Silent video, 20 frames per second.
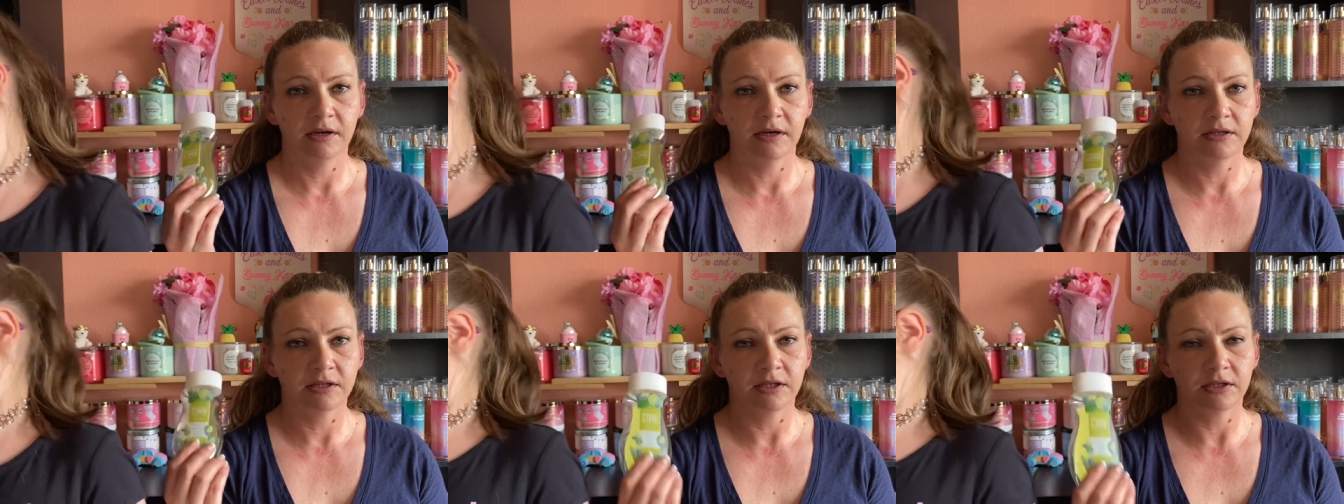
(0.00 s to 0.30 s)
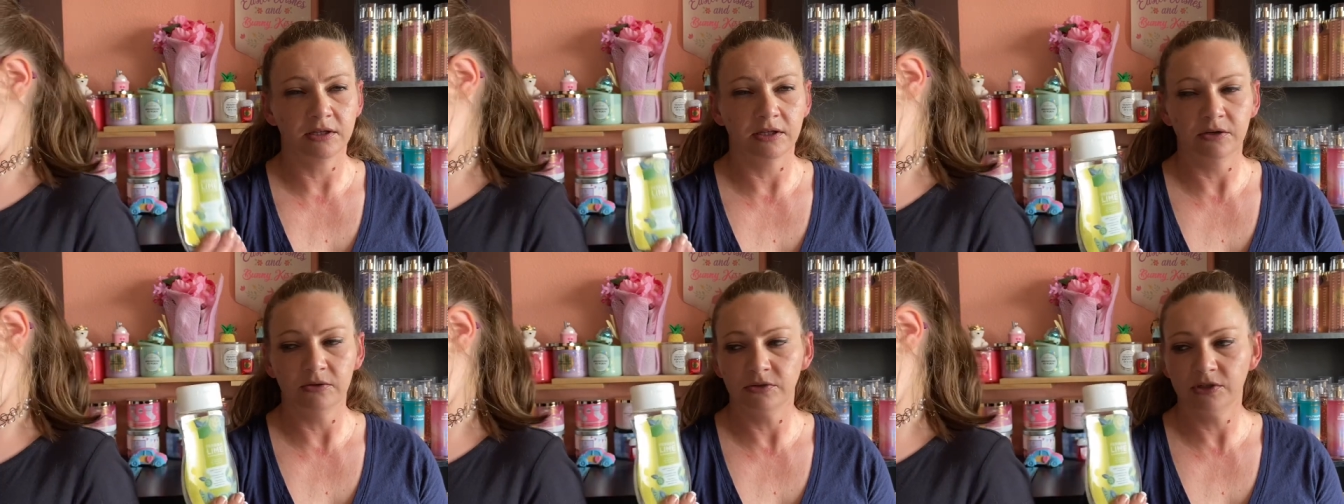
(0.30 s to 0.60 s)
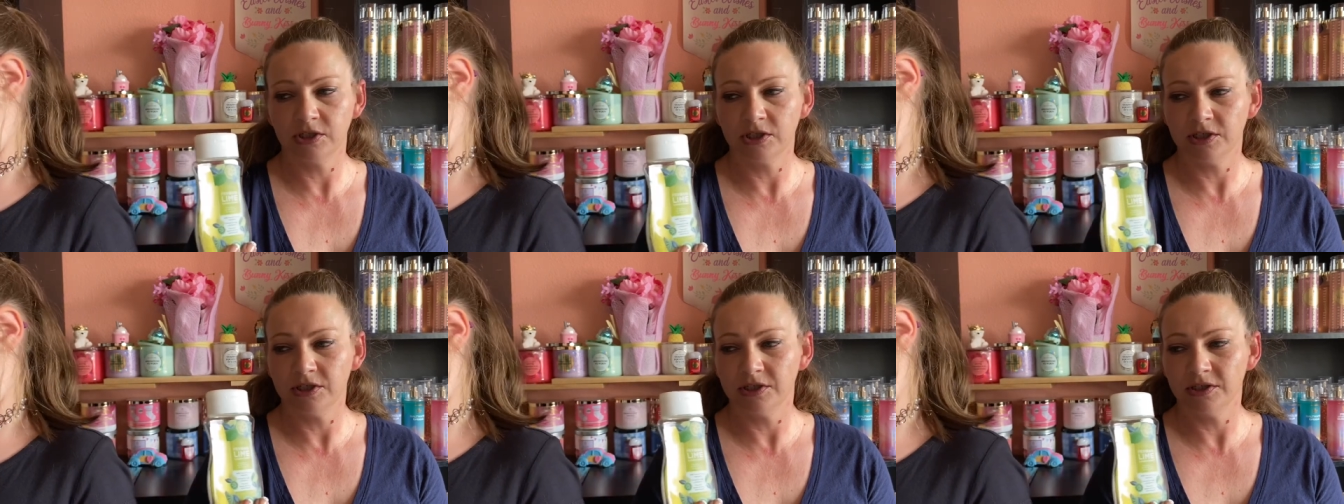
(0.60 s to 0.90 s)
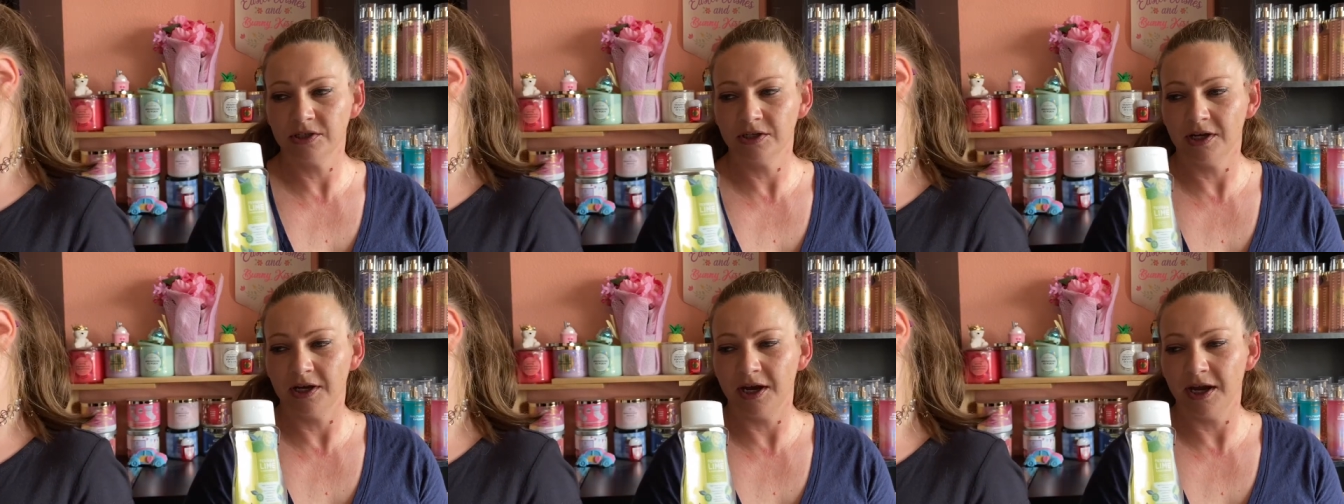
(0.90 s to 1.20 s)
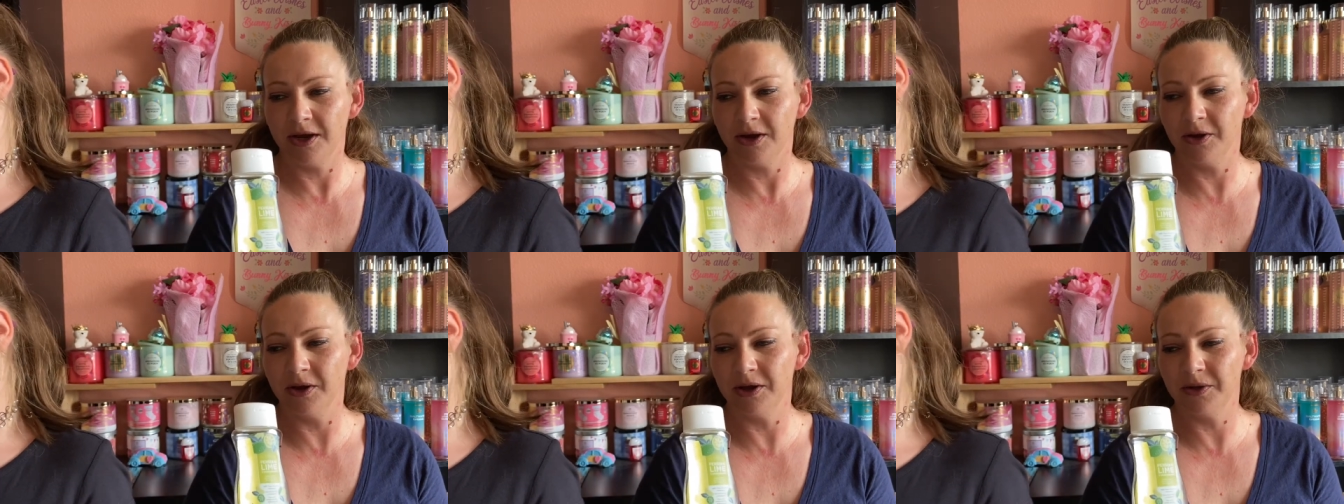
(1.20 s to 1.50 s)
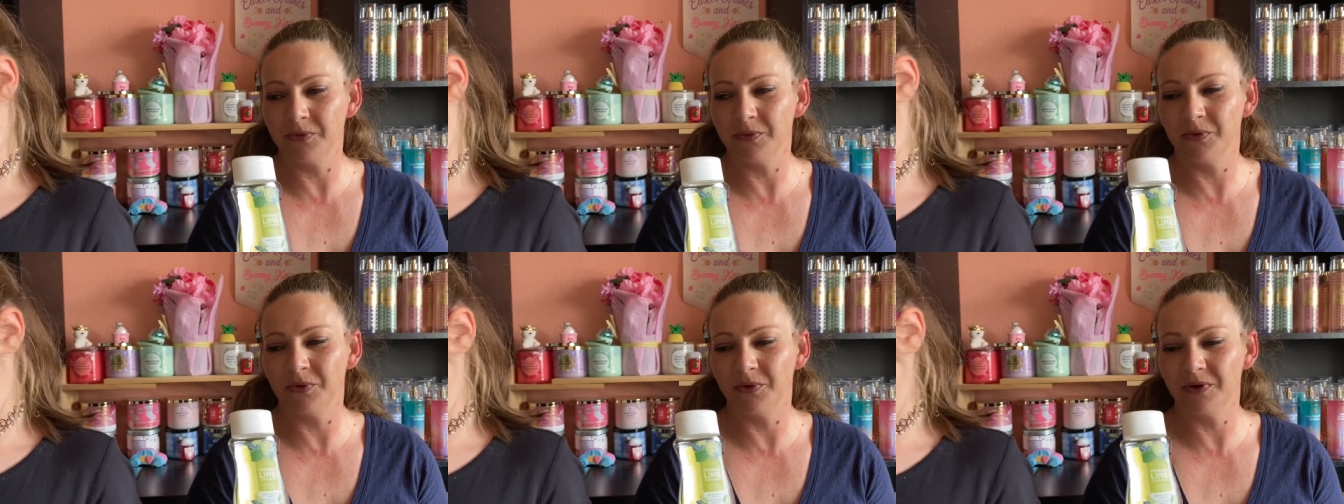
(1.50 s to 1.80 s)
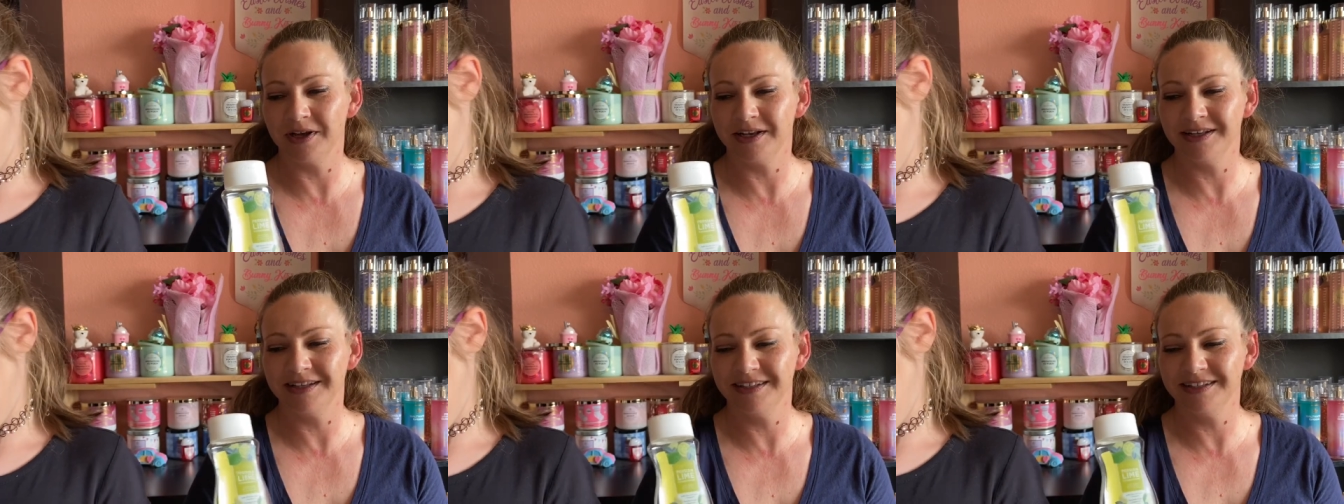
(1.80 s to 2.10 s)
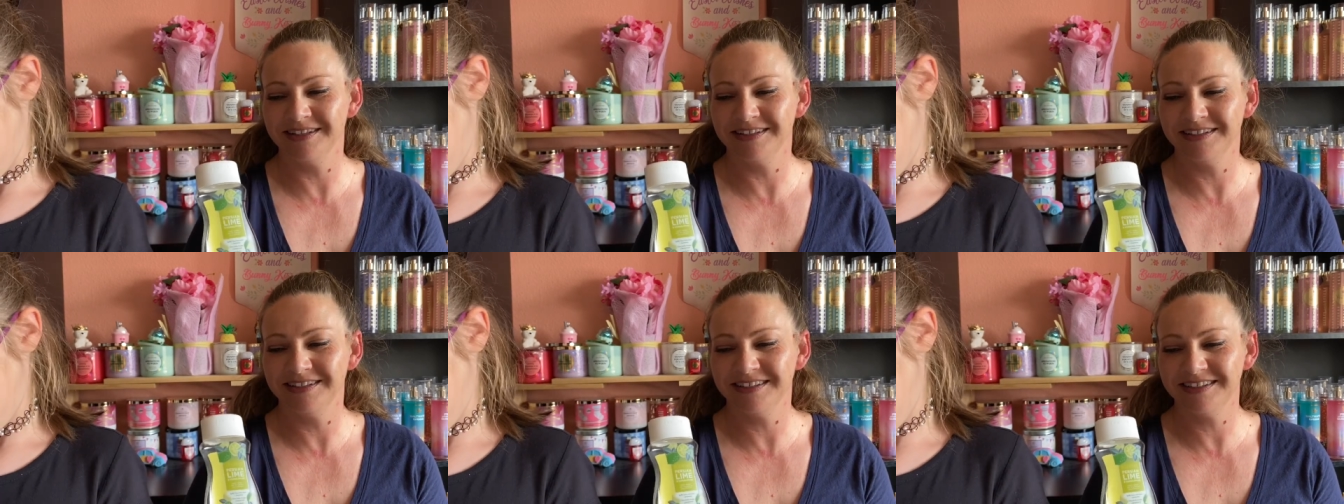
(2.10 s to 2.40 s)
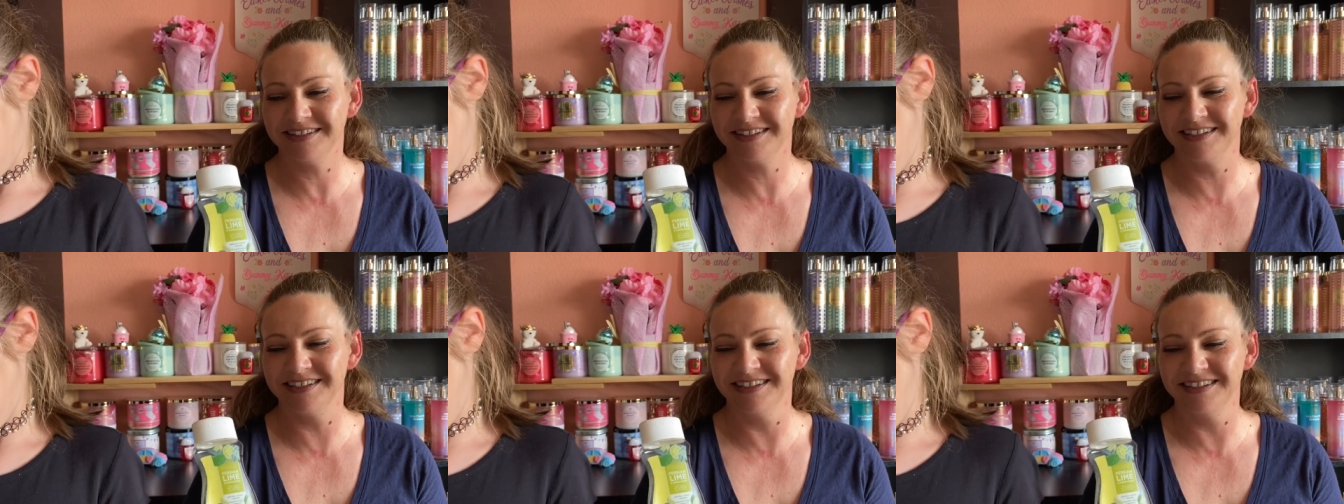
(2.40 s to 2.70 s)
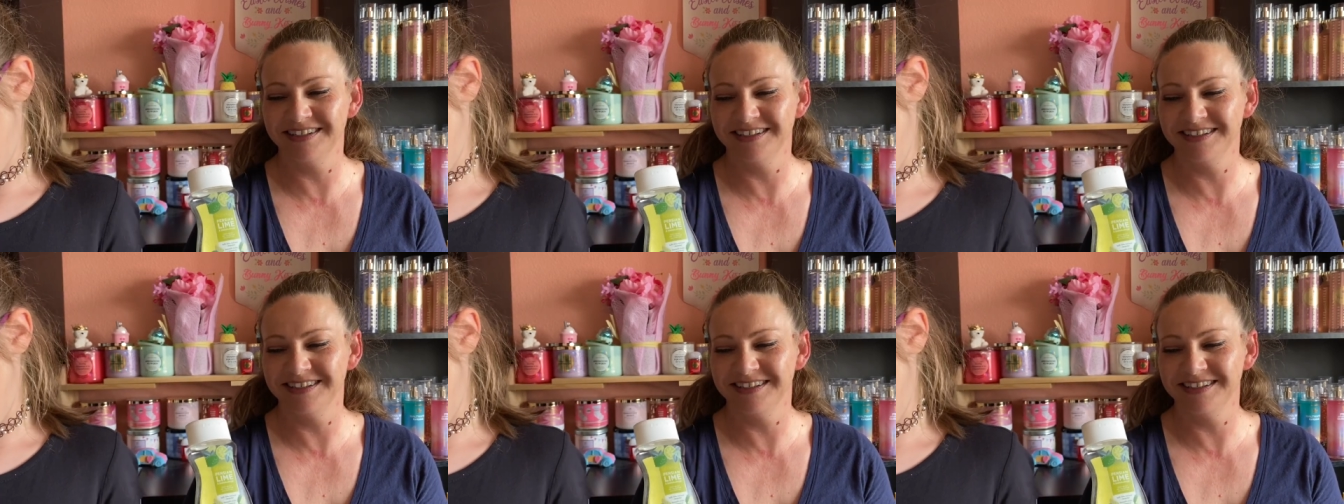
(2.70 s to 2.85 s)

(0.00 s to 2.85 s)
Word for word: The lotion, I wouldn't.